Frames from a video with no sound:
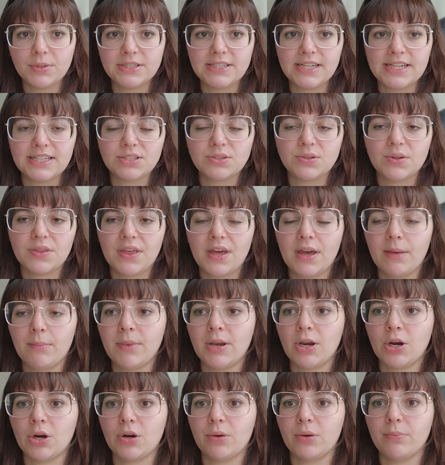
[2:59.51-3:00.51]
dates with him
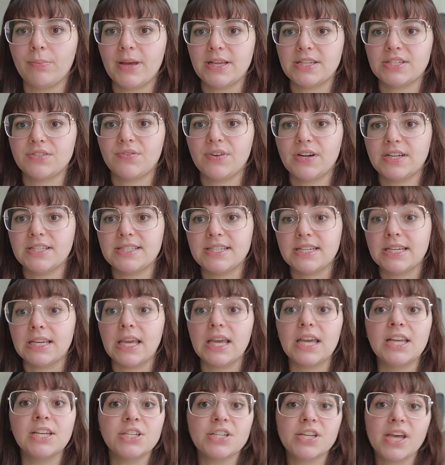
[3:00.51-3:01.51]
and her best friend's like
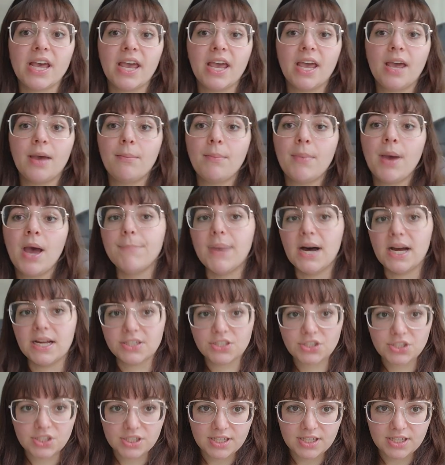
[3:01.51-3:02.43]
into him but